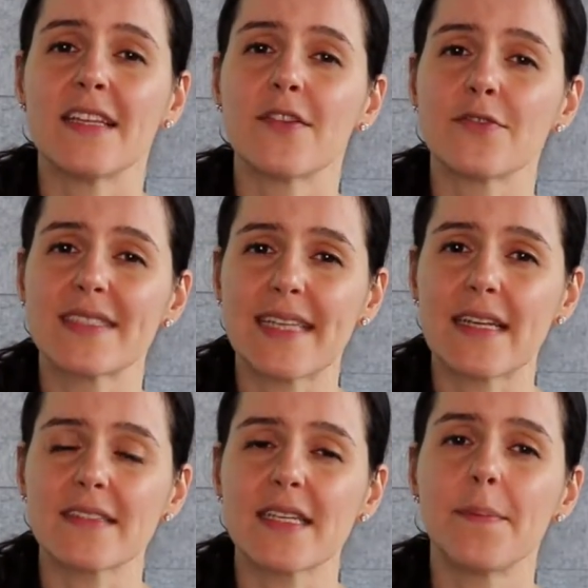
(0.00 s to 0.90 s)
those
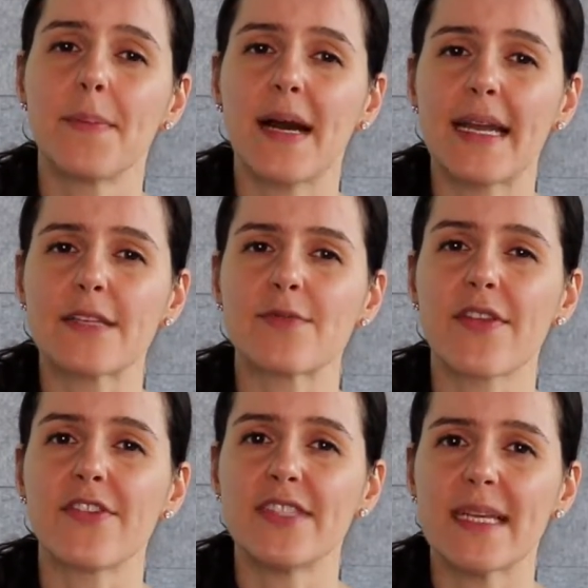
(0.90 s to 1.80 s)
sales combined were
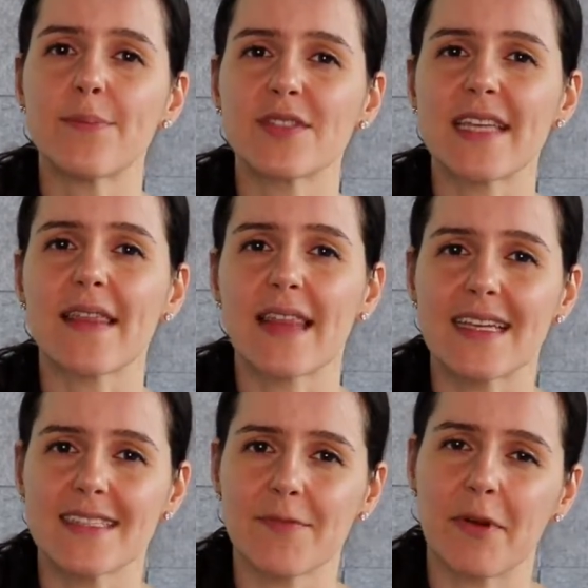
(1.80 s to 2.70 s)
13%
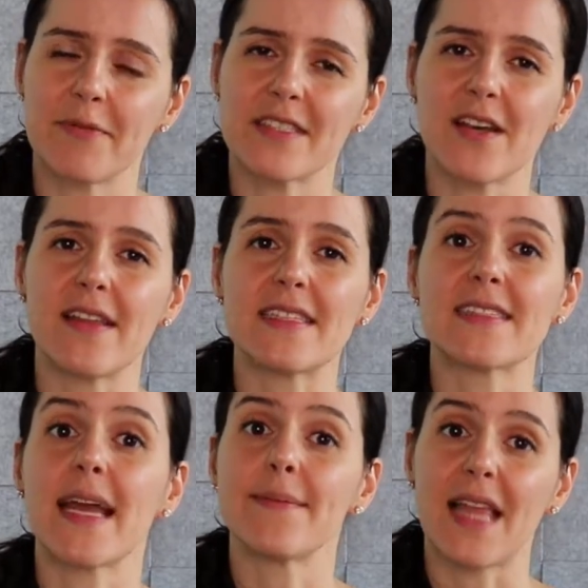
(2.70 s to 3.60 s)
less than what we saw this
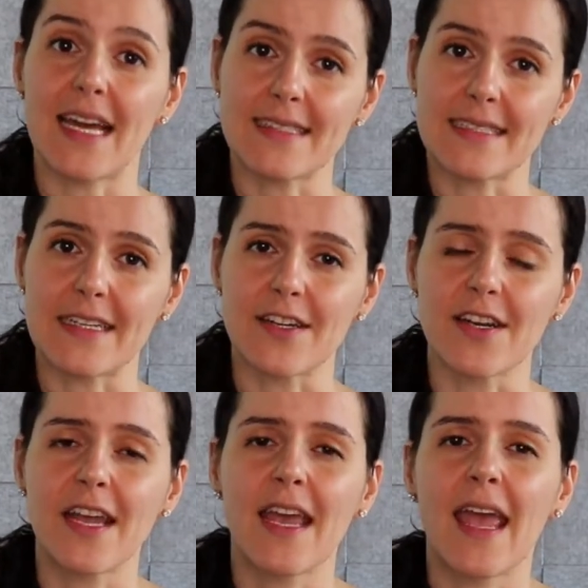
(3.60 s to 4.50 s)
time last
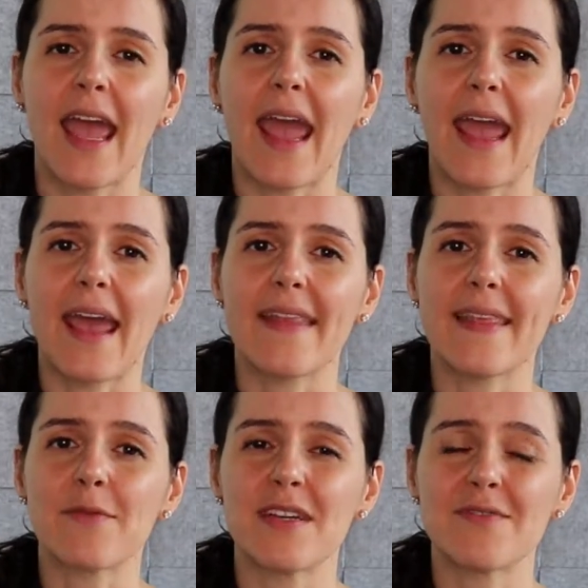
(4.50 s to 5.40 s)
year. And
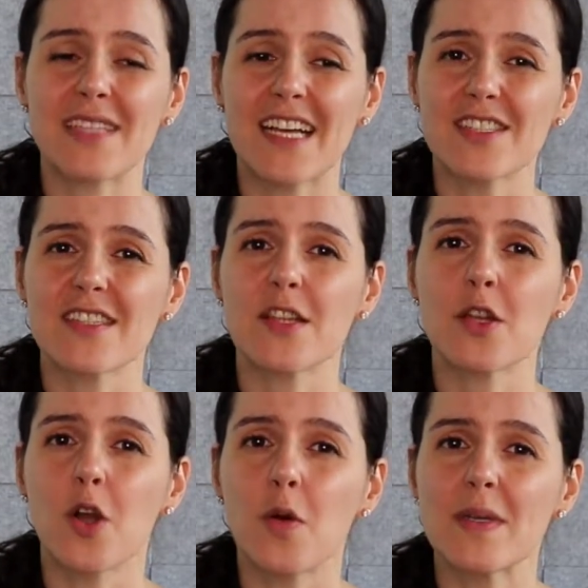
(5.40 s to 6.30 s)
it was actually the
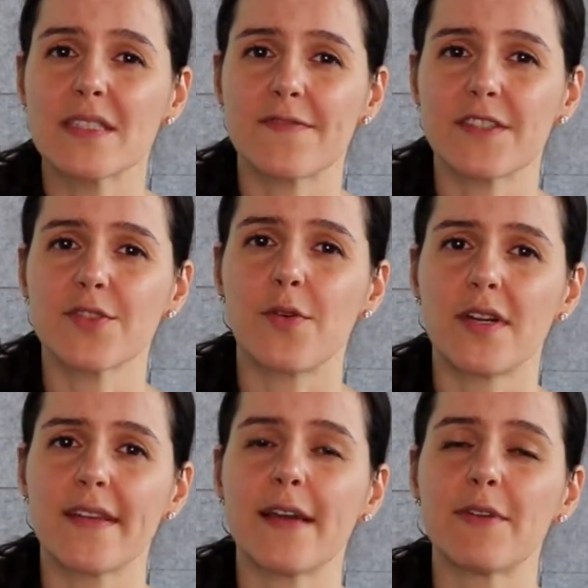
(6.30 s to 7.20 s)
lowest first
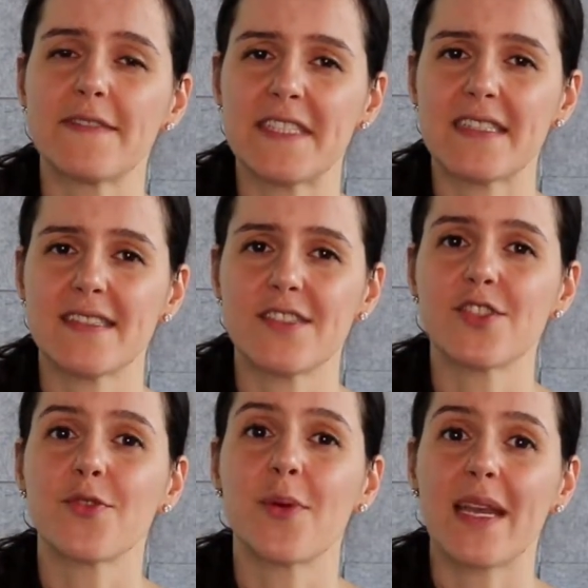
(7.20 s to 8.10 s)
quarter that we've seen since
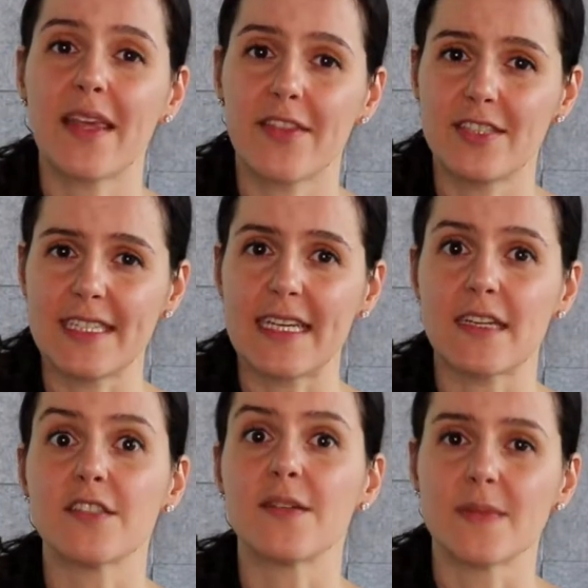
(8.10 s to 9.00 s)
2013
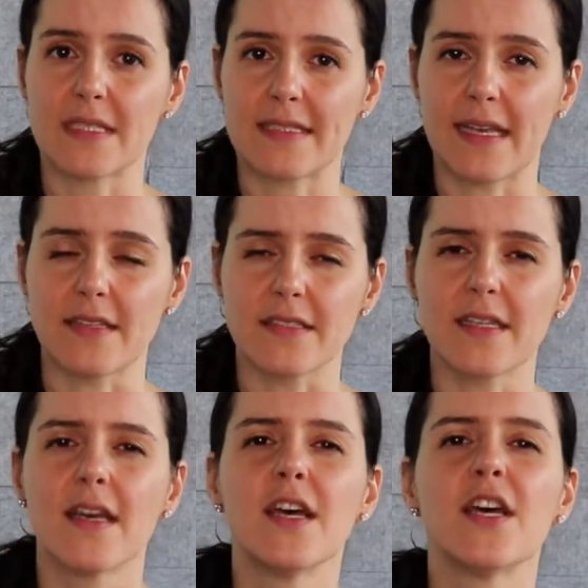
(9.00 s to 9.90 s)
in terms of sales.
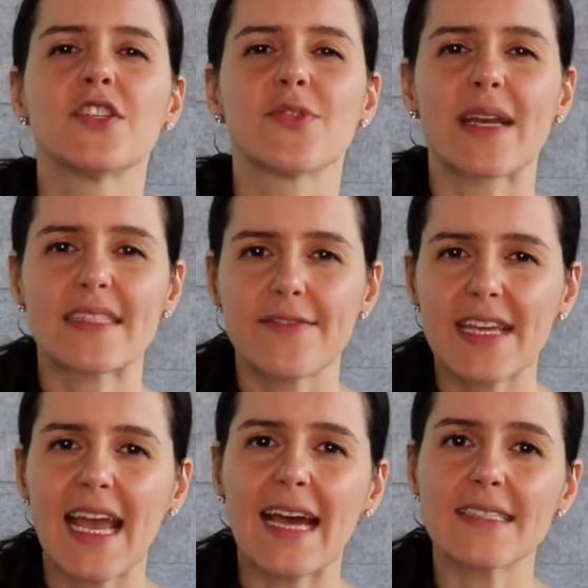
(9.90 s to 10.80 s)
So
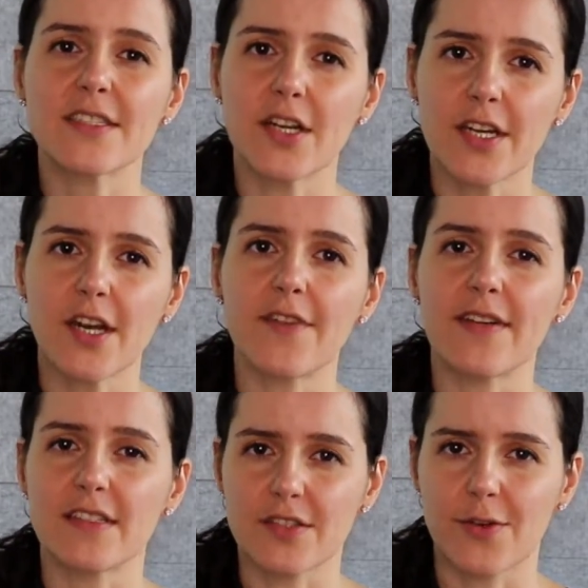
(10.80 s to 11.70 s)
activity has started off
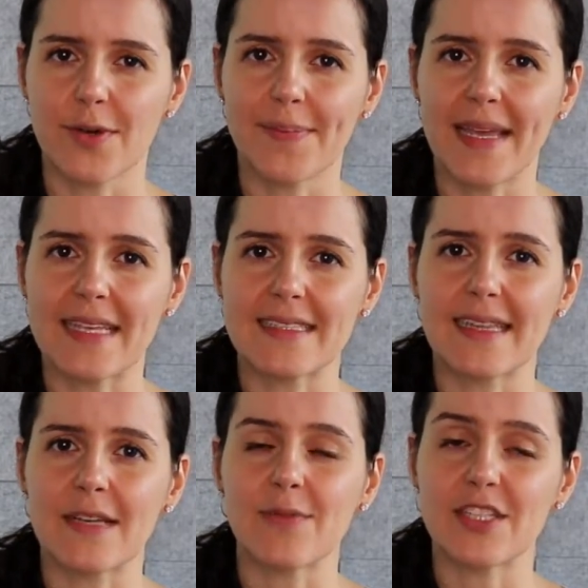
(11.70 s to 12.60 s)
at a slower pace
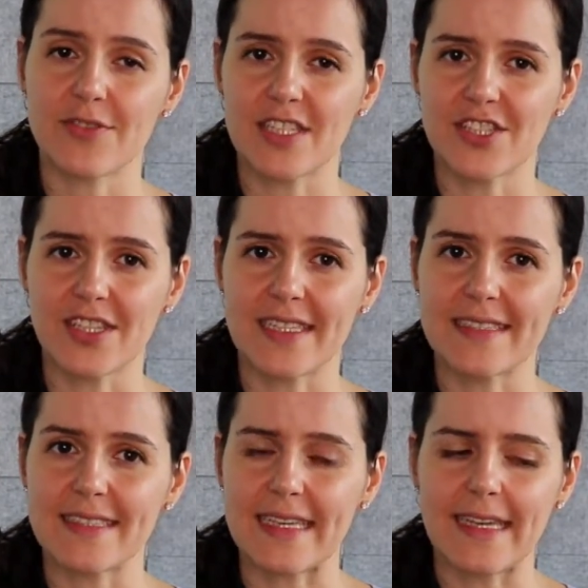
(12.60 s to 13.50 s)
than we traditionally
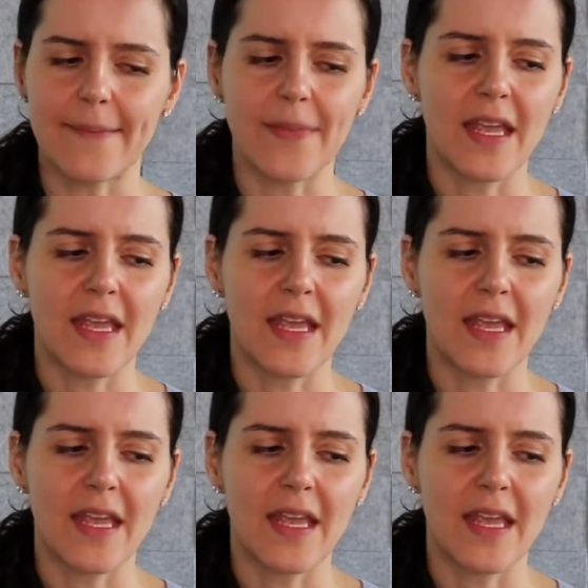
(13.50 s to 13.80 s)
see.